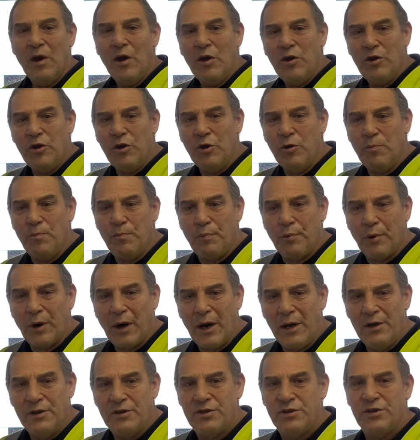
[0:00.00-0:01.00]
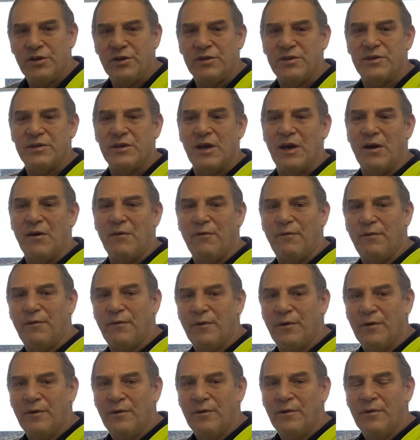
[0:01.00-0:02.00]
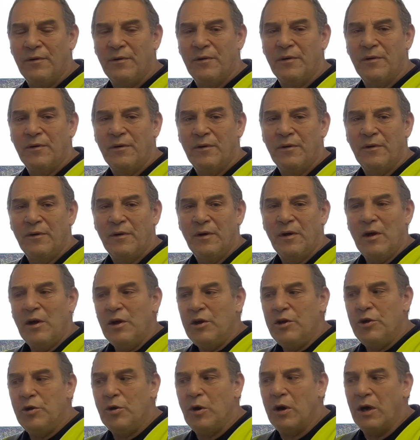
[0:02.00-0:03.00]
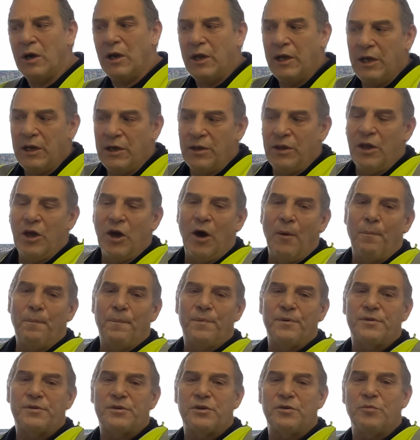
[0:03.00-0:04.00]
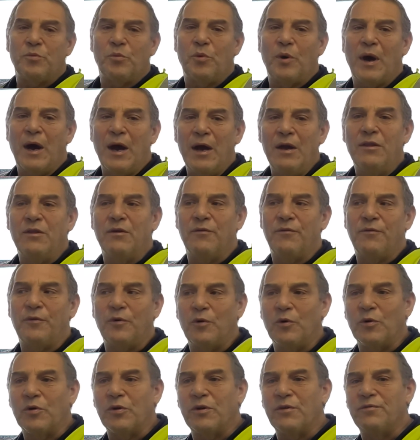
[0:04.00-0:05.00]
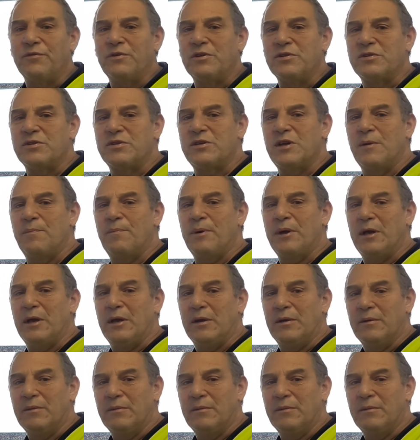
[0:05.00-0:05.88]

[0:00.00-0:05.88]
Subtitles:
You brace yourself. You lean the opposite way the forklift is tipping.